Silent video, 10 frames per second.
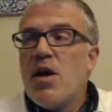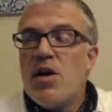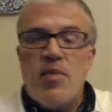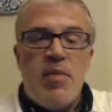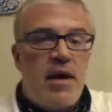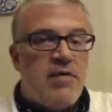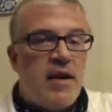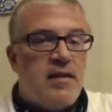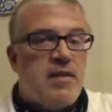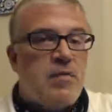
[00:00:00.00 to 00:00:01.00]
You might
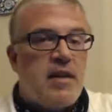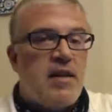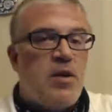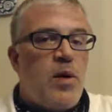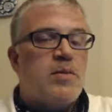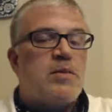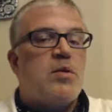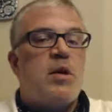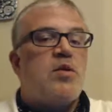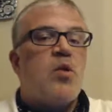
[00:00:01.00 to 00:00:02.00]
find something that you
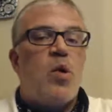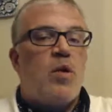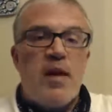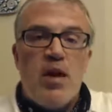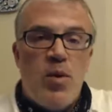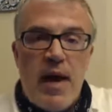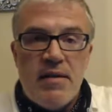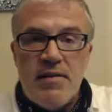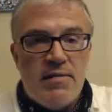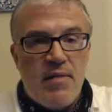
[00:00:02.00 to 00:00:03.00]
absolutely adore that you
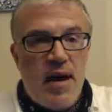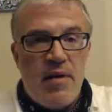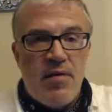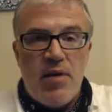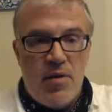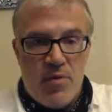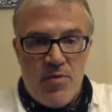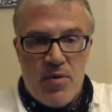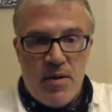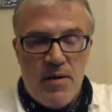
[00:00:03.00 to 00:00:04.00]
hadn't ever thought of
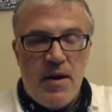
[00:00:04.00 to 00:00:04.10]
before.